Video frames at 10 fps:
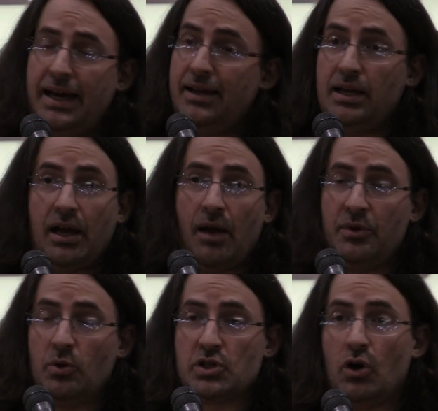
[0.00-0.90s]
I, I
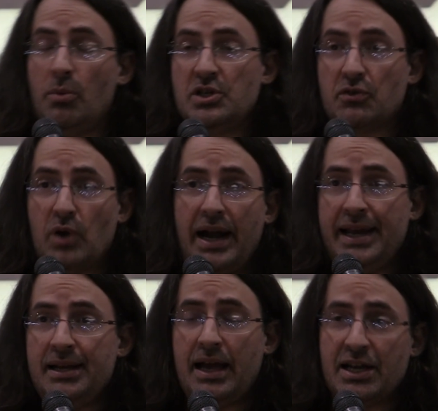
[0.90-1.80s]
mean, there was a whole bunch of
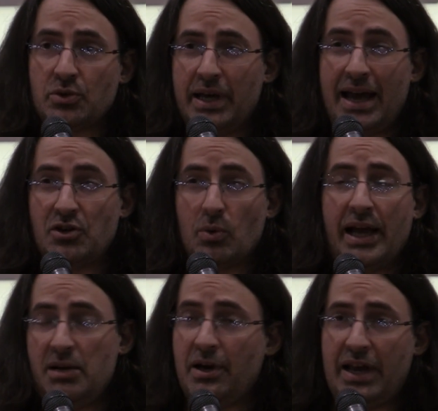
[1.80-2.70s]
writing. Actually, I had to
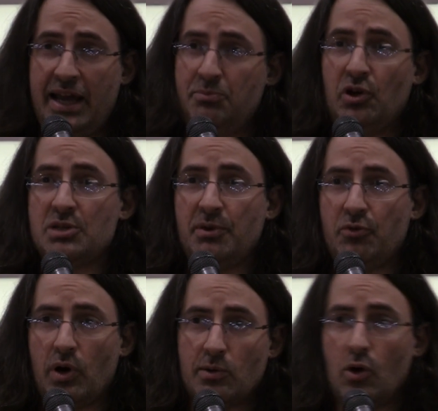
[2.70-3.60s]
write about eight books
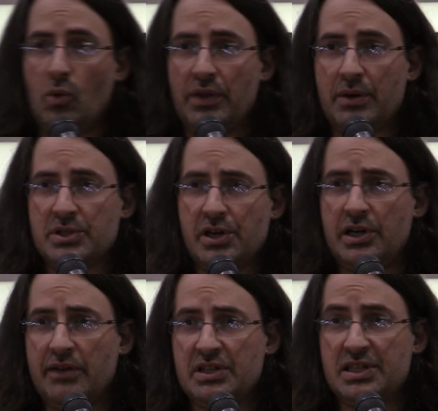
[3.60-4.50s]
before I wrote one that was good
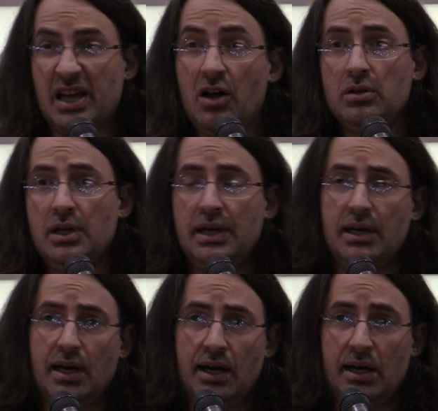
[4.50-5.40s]
enough to sell.
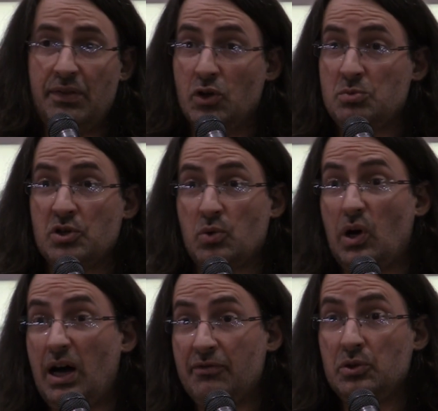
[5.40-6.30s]
Uh, and those books were
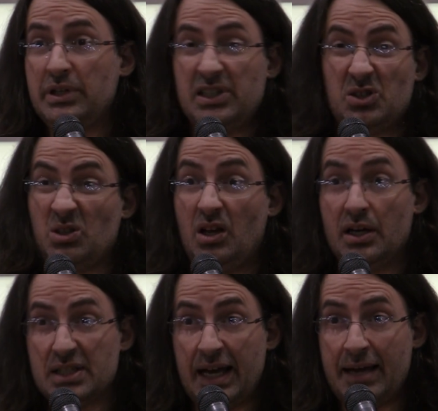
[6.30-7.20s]
awful, and it took a
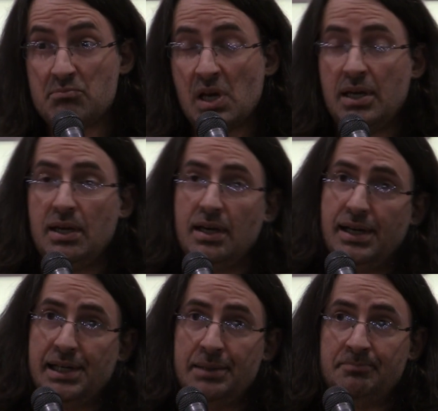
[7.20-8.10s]
long time.
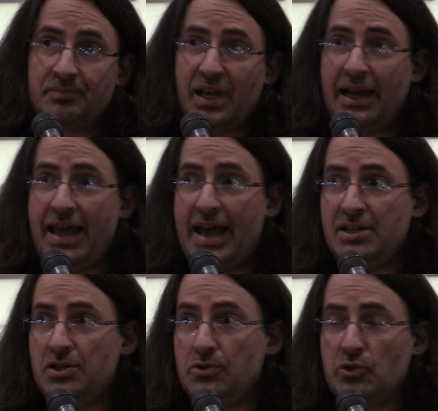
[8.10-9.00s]
Um, I
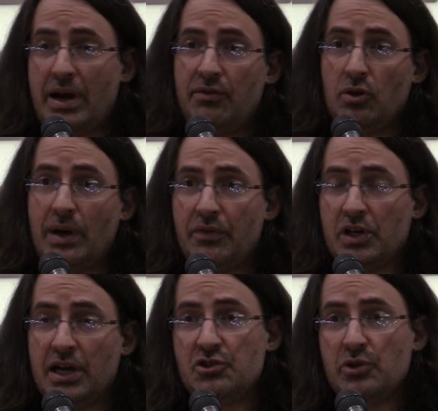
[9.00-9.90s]
had to travel around
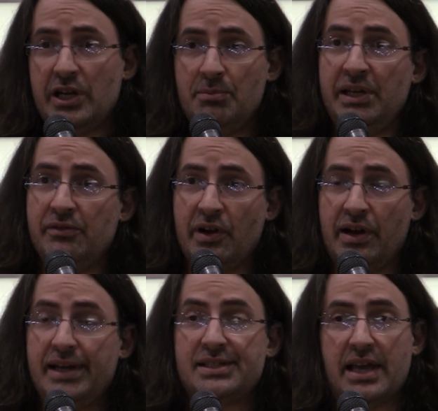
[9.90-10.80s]
the country and meet
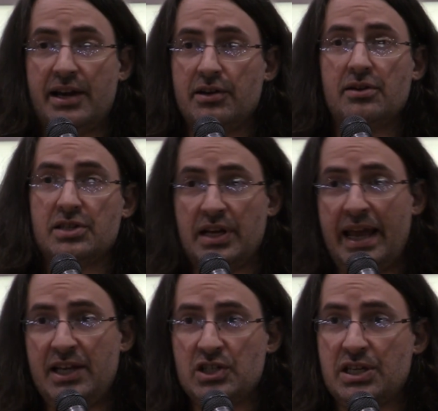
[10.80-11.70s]
various editors and
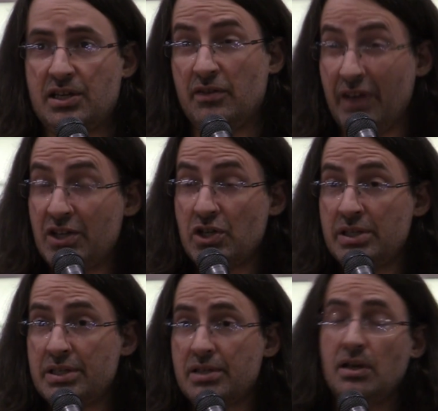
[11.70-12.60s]
agents at
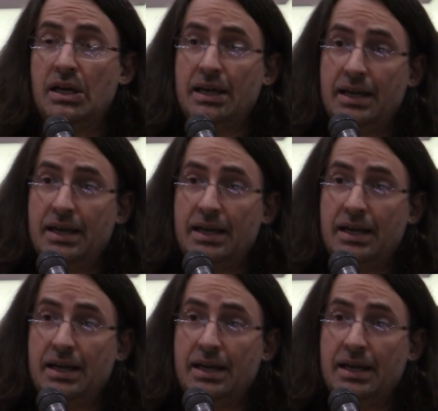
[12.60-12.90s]
conventions.